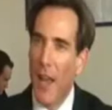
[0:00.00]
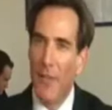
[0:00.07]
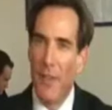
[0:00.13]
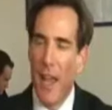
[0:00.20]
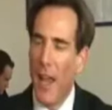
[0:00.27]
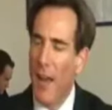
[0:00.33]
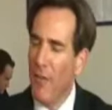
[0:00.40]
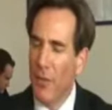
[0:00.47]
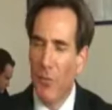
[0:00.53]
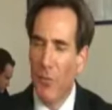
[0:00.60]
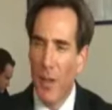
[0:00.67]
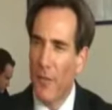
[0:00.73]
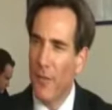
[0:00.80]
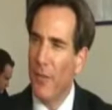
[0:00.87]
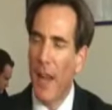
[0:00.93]
Have you ever
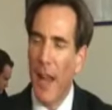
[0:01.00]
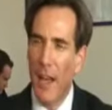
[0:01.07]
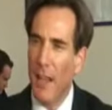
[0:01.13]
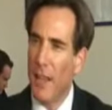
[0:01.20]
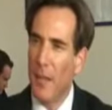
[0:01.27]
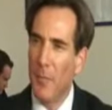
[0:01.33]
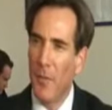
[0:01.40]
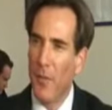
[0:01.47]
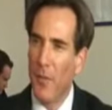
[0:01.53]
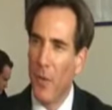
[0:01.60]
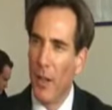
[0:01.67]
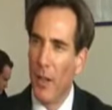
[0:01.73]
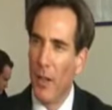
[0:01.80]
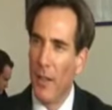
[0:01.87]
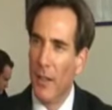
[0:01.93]
run for anything
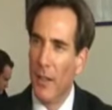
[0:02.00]
before?